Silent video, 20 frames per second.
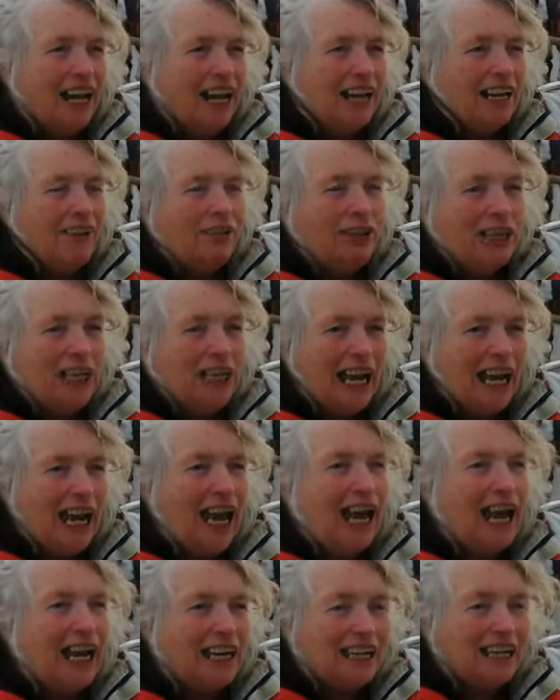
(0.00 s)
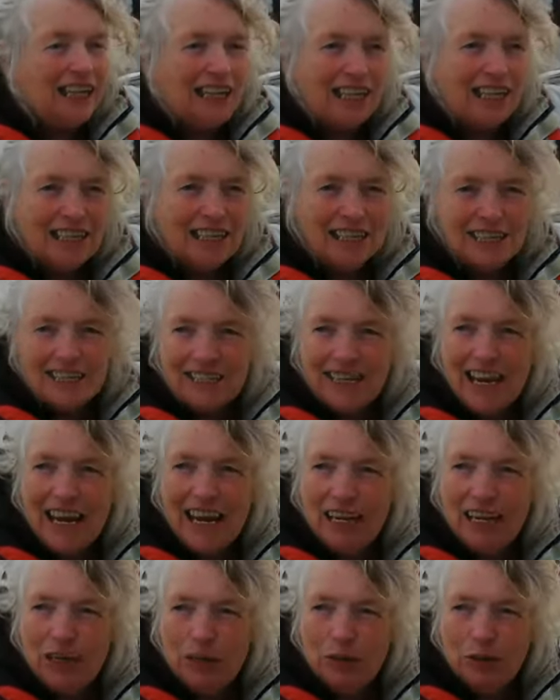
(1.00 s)
if you can
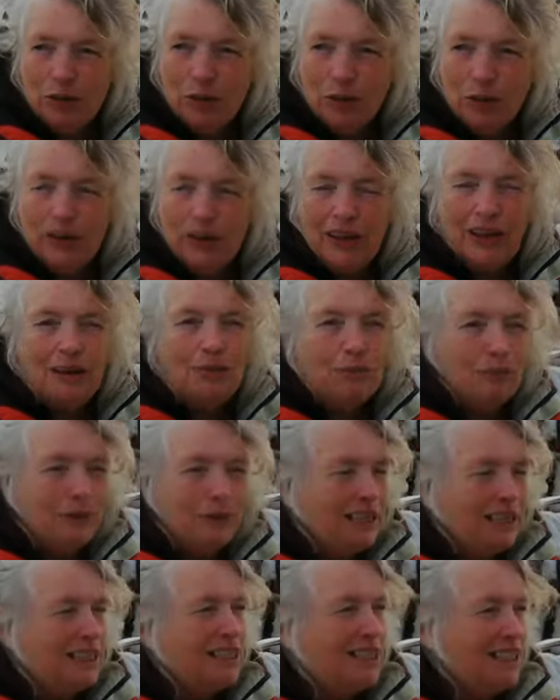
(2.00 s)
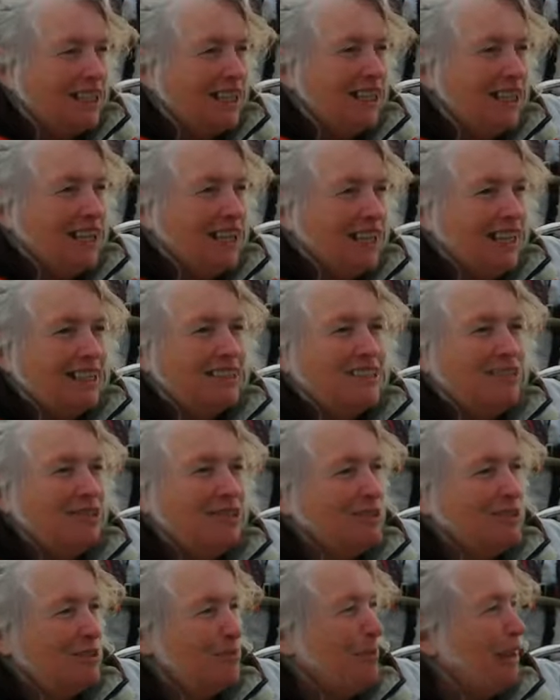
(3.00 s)
sail without pinching, it
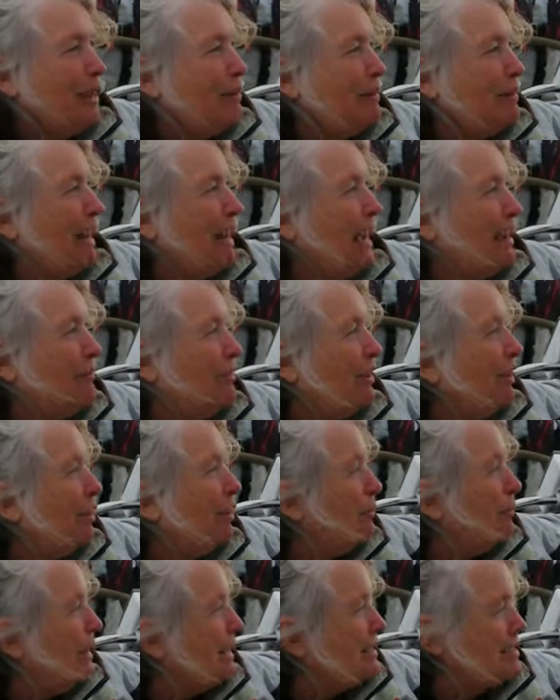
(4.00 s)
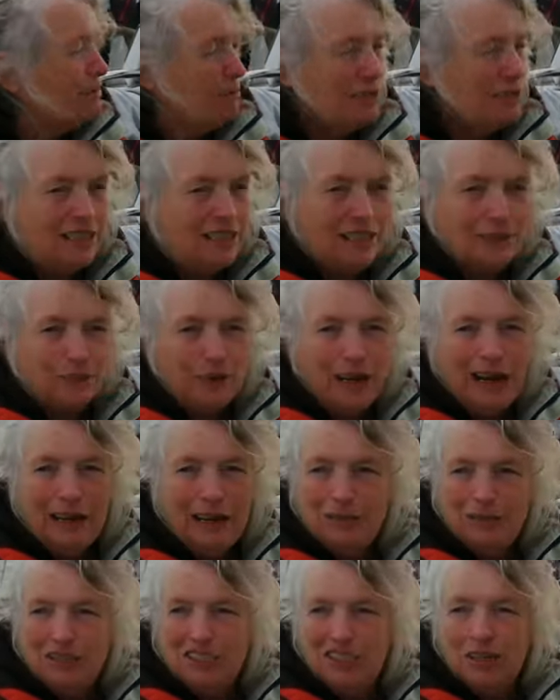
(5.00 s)
does make life a lot better, which is what I
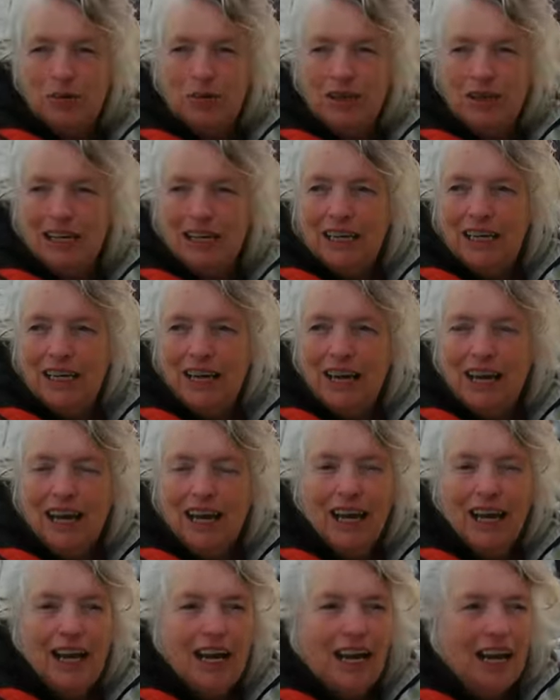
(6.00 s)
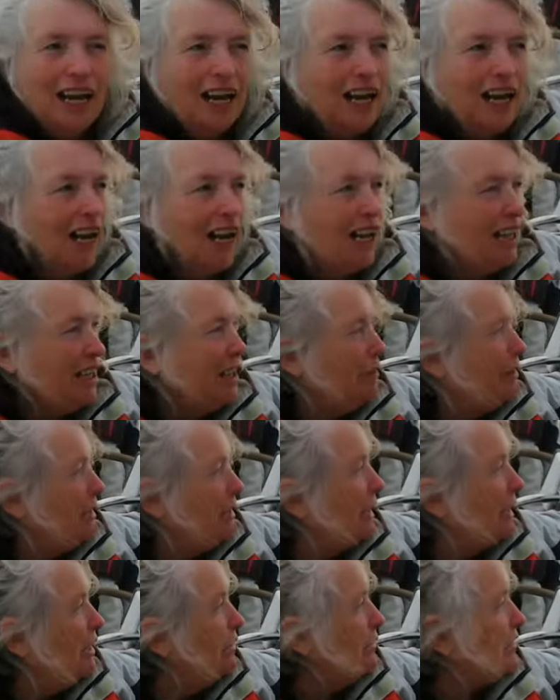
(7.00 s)
was doing uh,
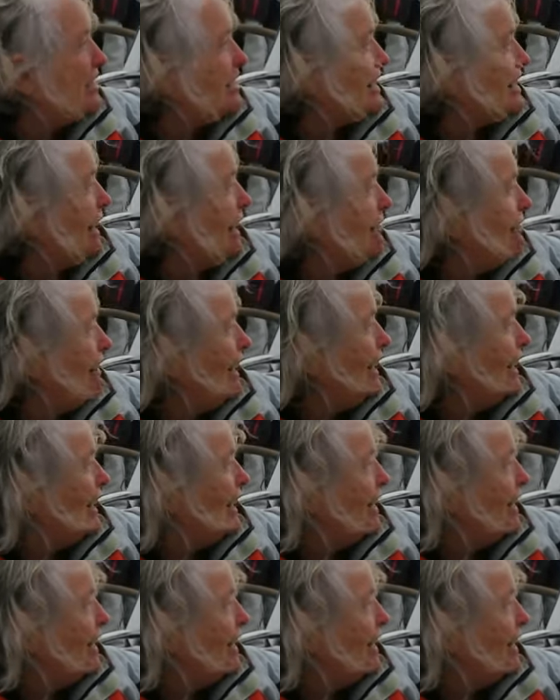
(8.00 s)
going over to Carrick.